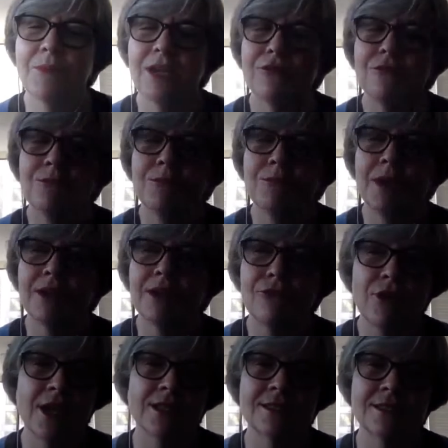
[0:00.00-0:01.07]
my my
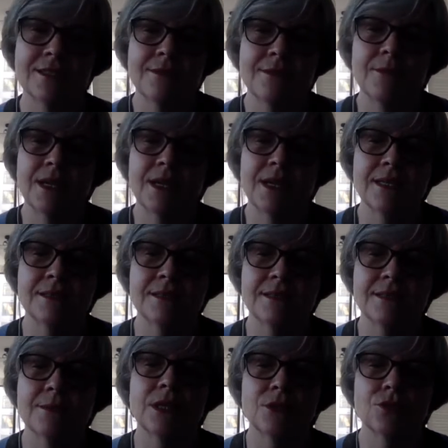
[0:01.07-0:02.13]
friends and my
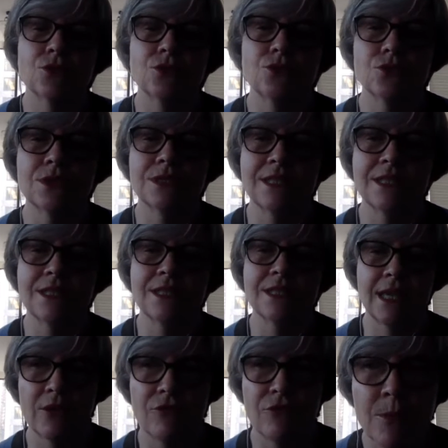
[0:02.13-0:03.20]
siblings who stayed
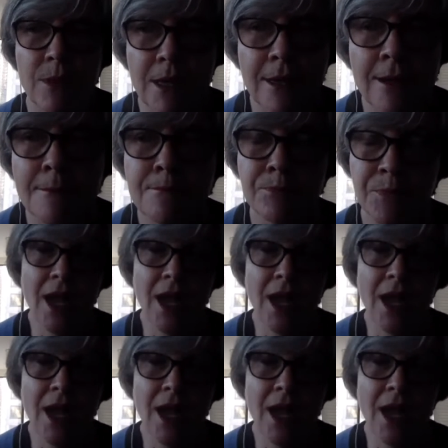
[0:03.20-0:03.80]
away from me,